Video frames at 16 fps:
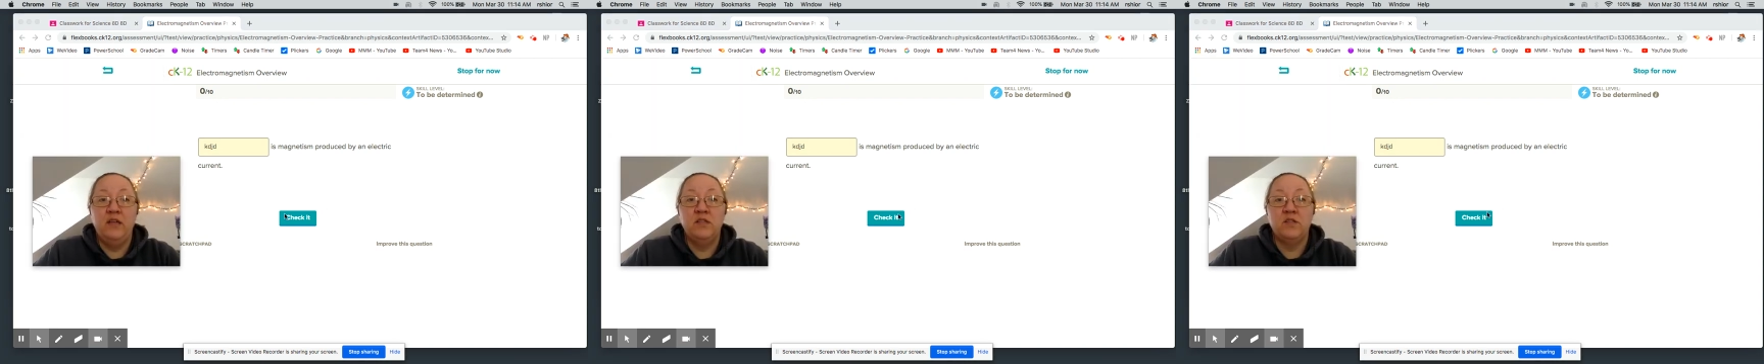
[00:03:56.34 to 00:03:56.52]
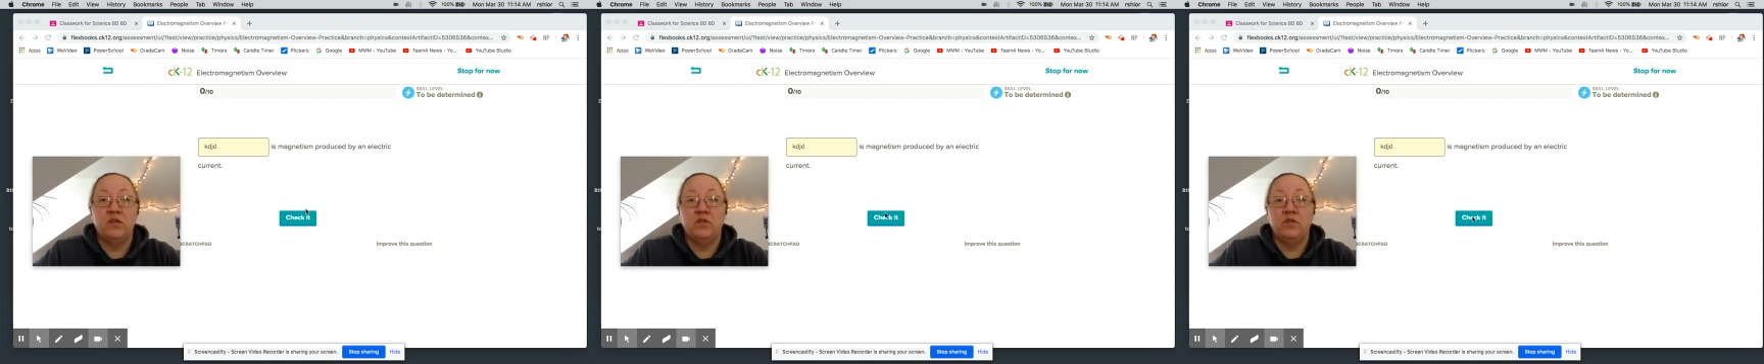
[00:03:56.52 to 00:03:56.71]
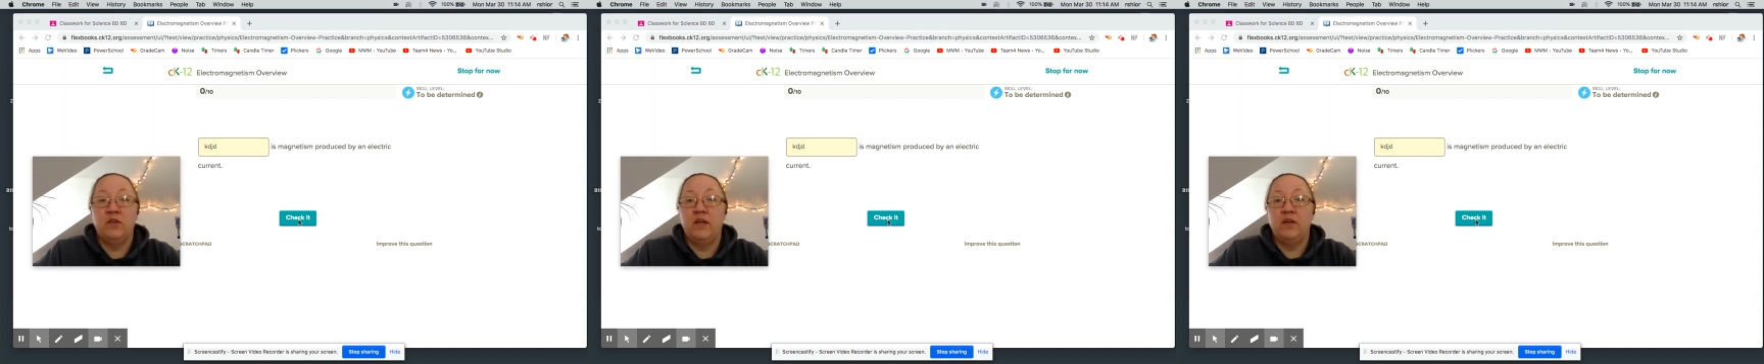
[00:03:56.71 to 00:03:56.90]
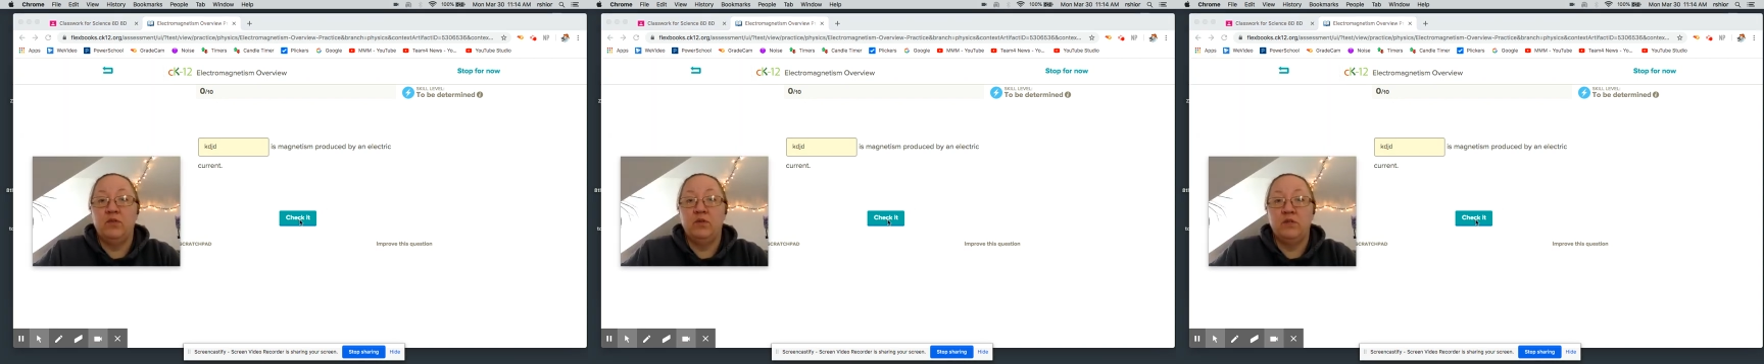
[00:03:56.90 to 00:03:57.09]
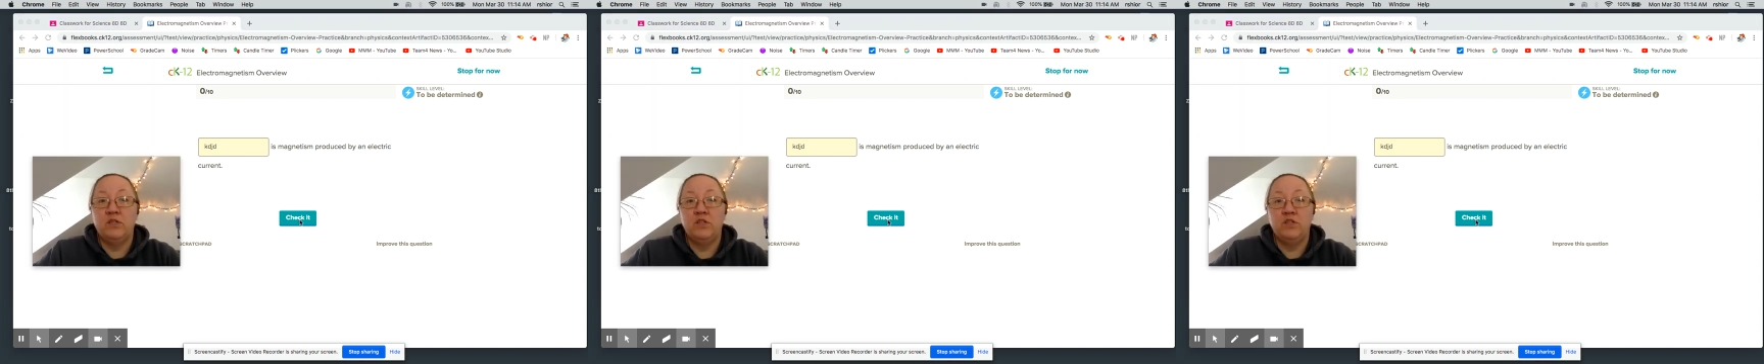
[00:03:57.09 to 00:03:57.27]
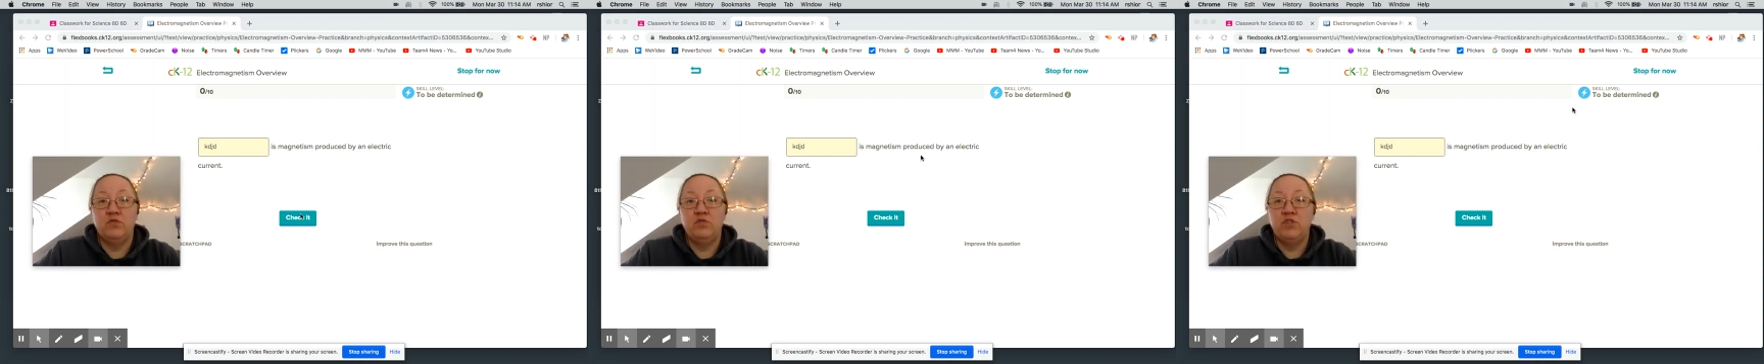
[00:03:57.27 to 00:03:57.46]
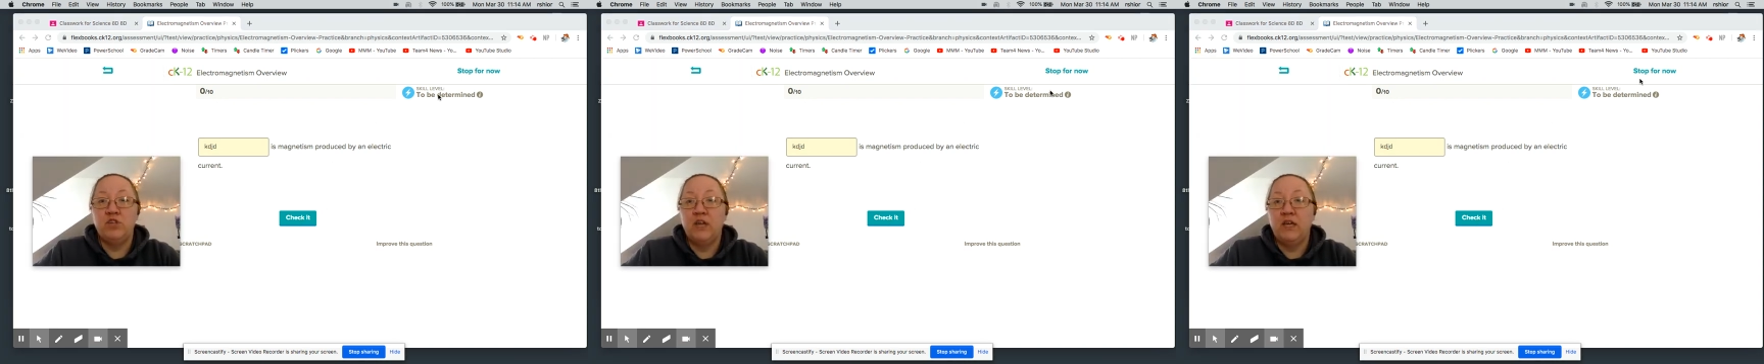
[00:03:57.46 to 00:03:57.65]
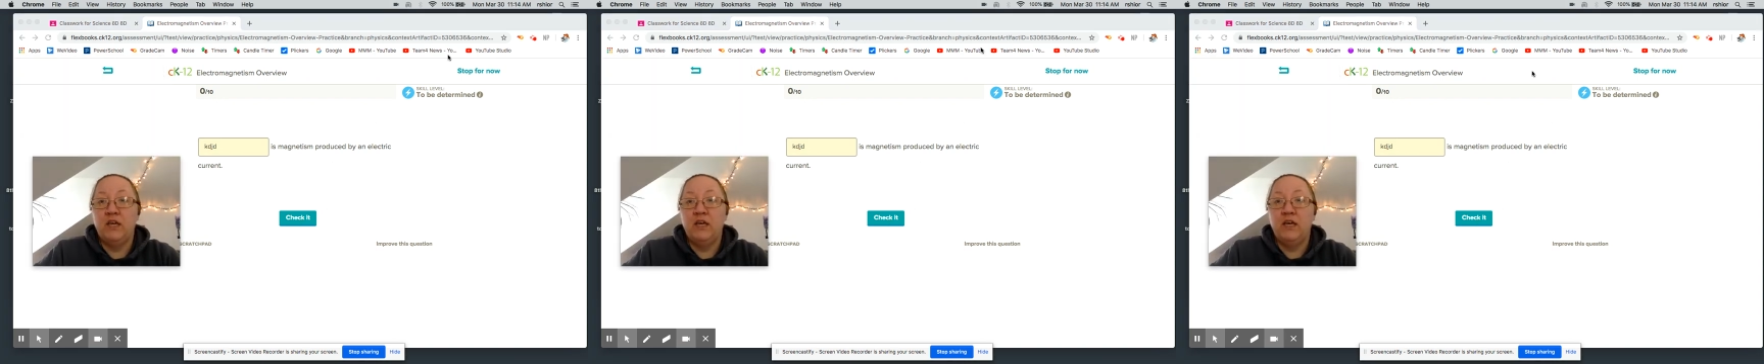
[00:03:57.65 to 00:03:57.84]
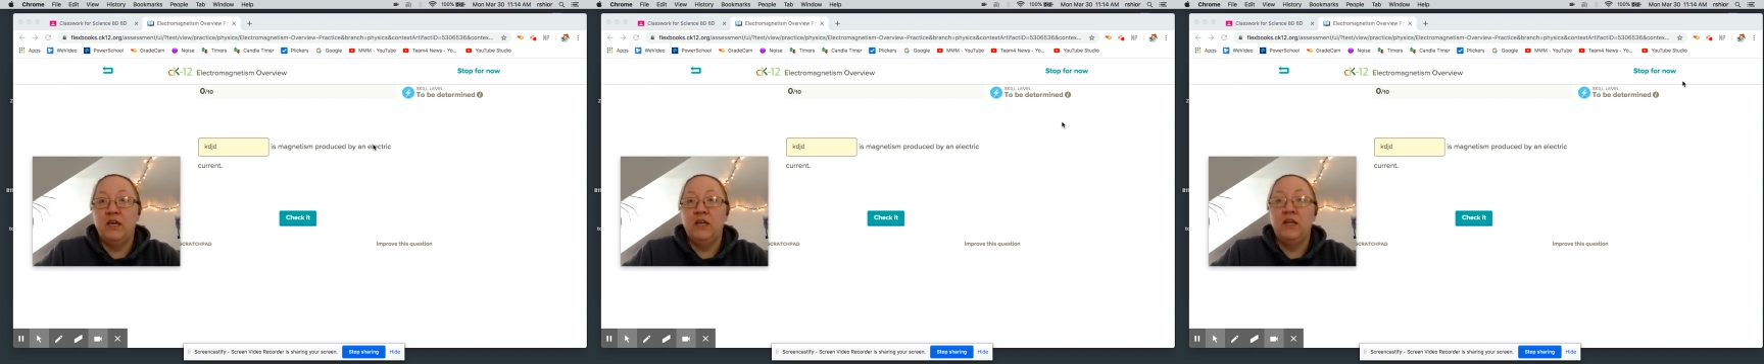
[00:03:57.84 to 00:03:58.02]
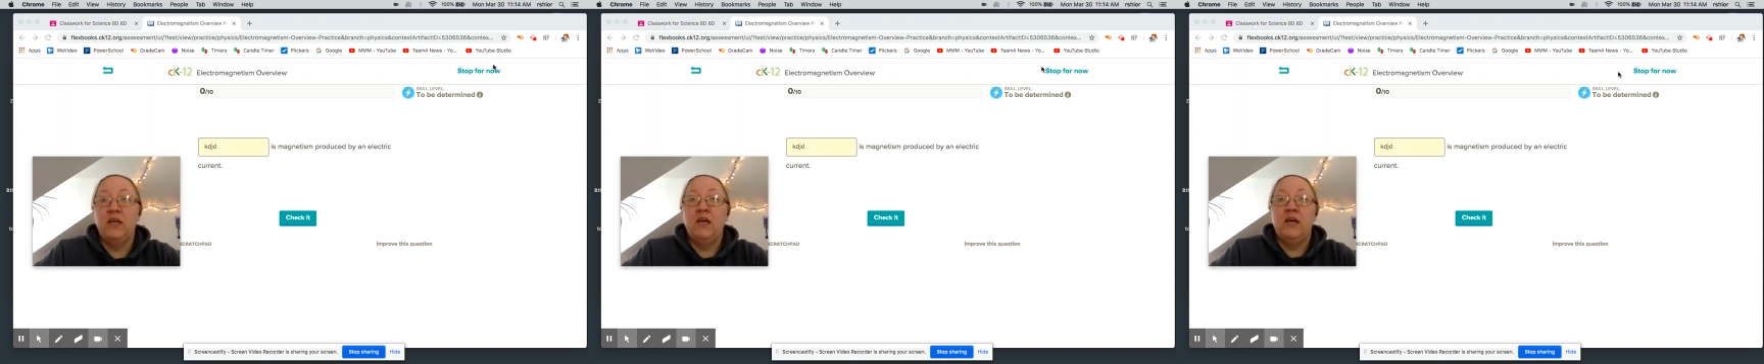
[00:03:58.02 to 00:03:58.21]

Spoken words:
so then once you check it,